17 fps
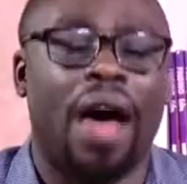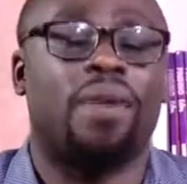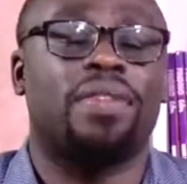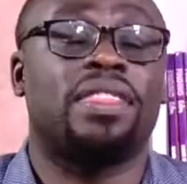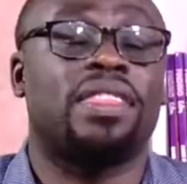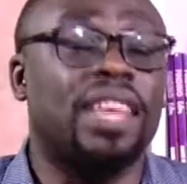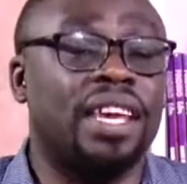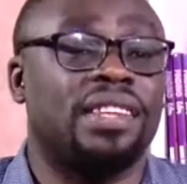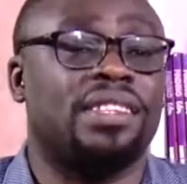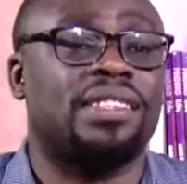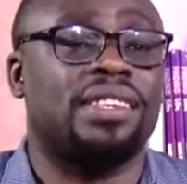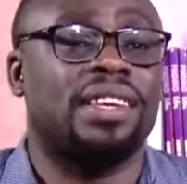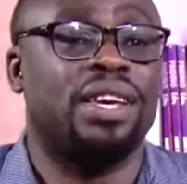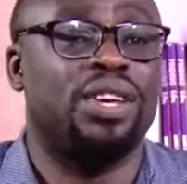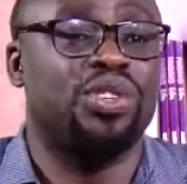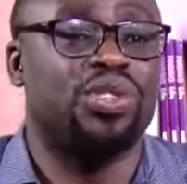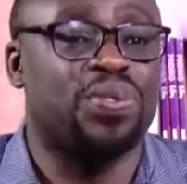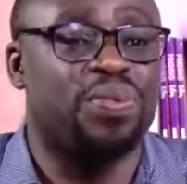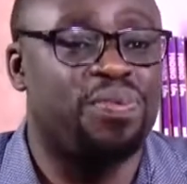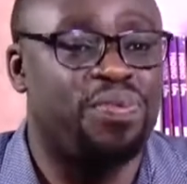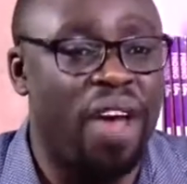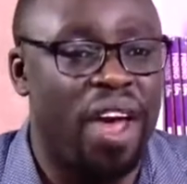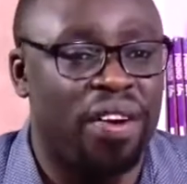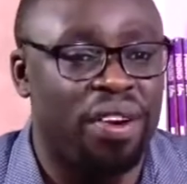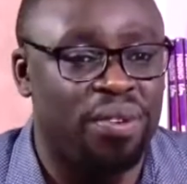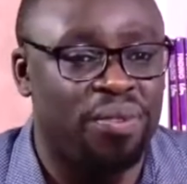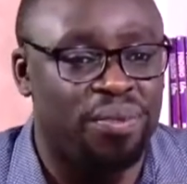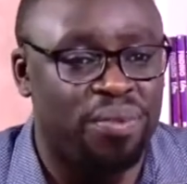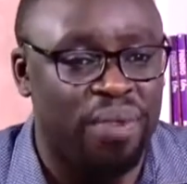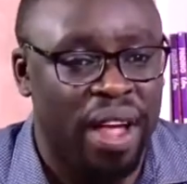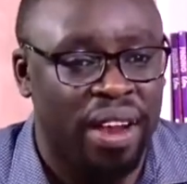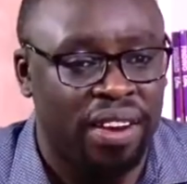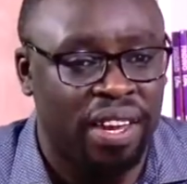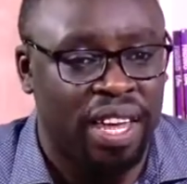this is very,
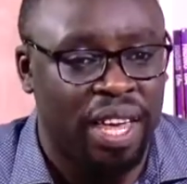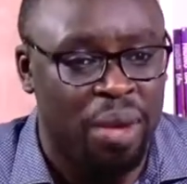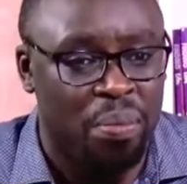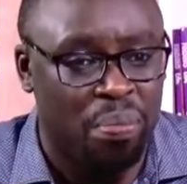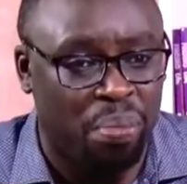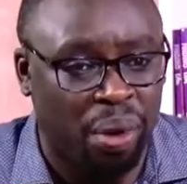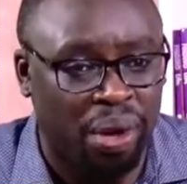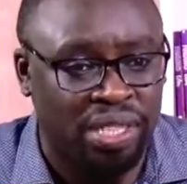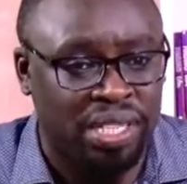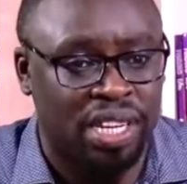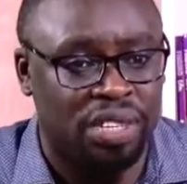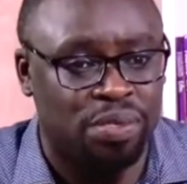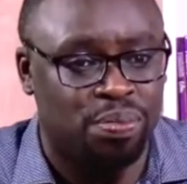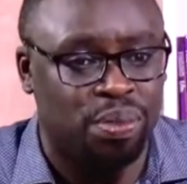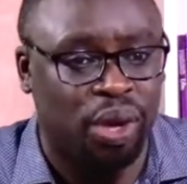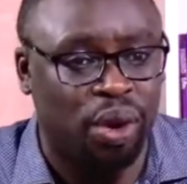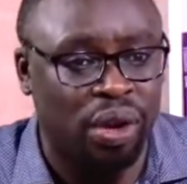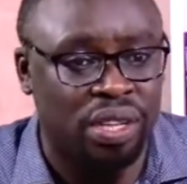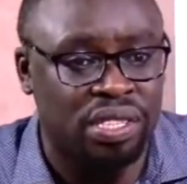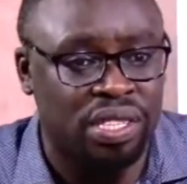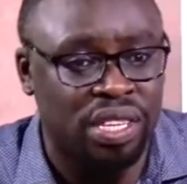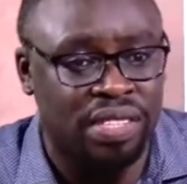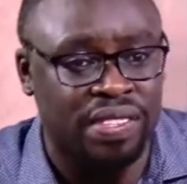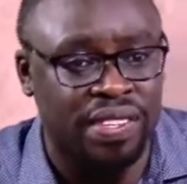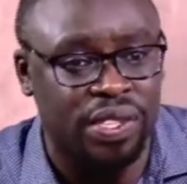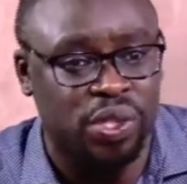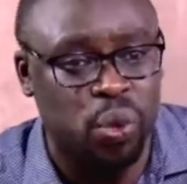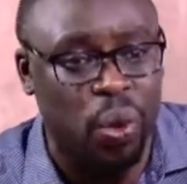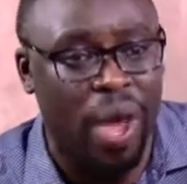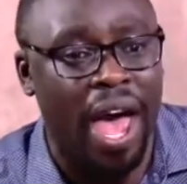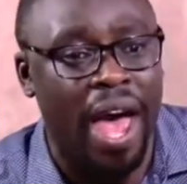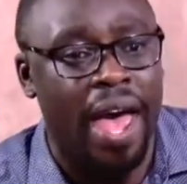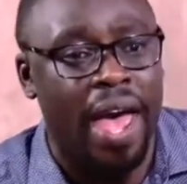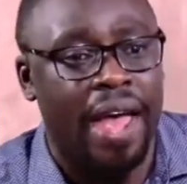very important because this is
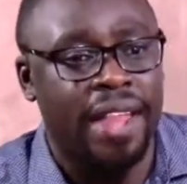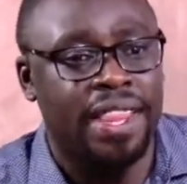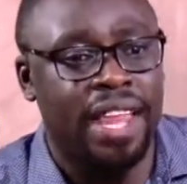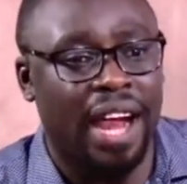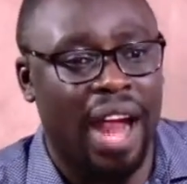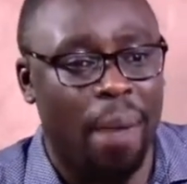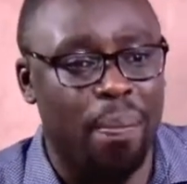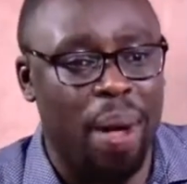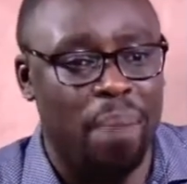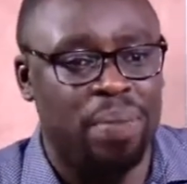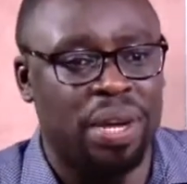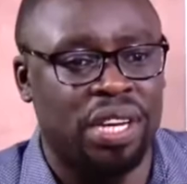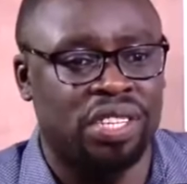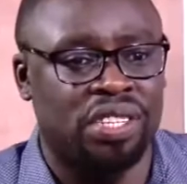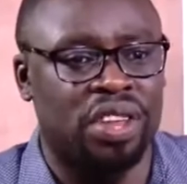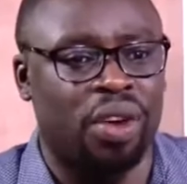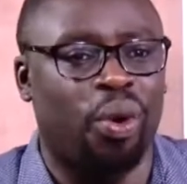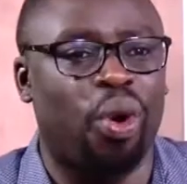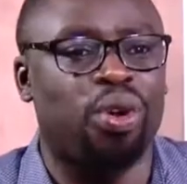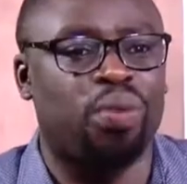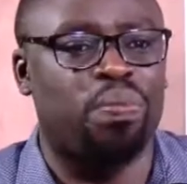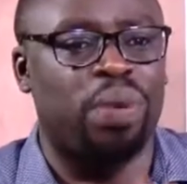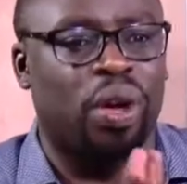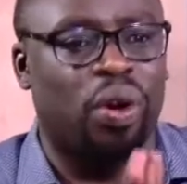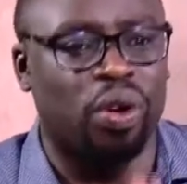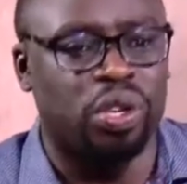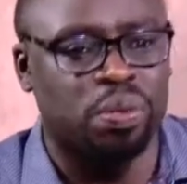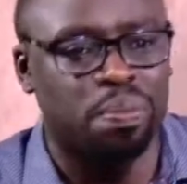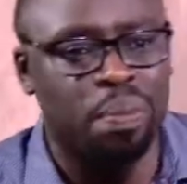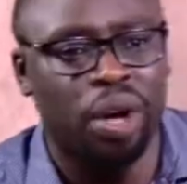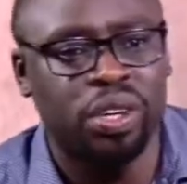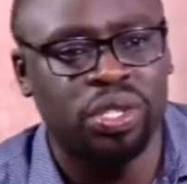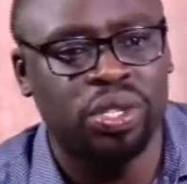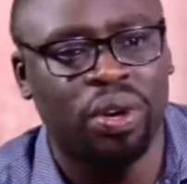where the rubber meets the road, because
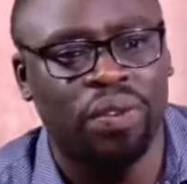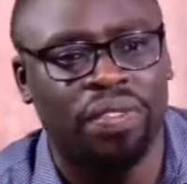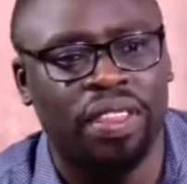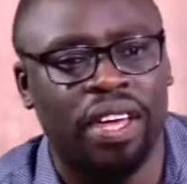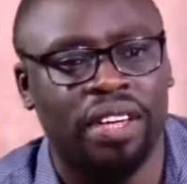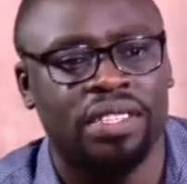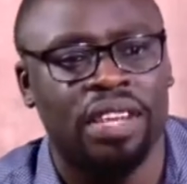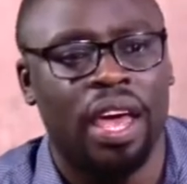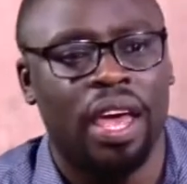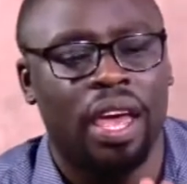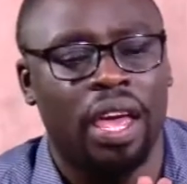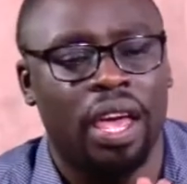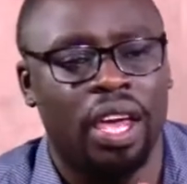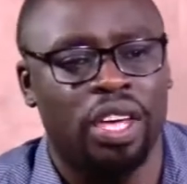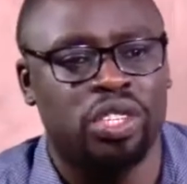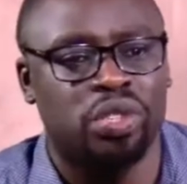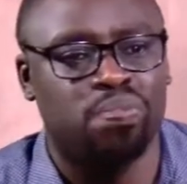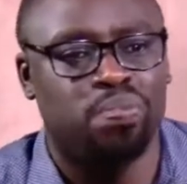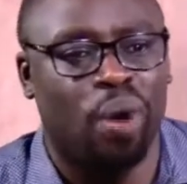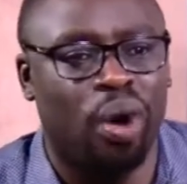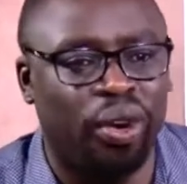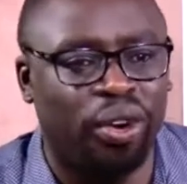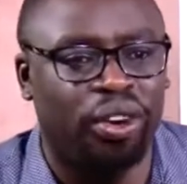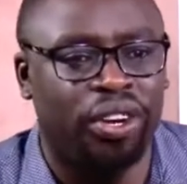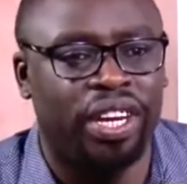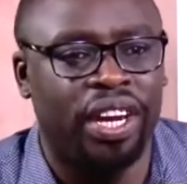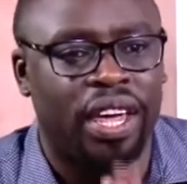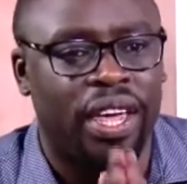most of this is borrowed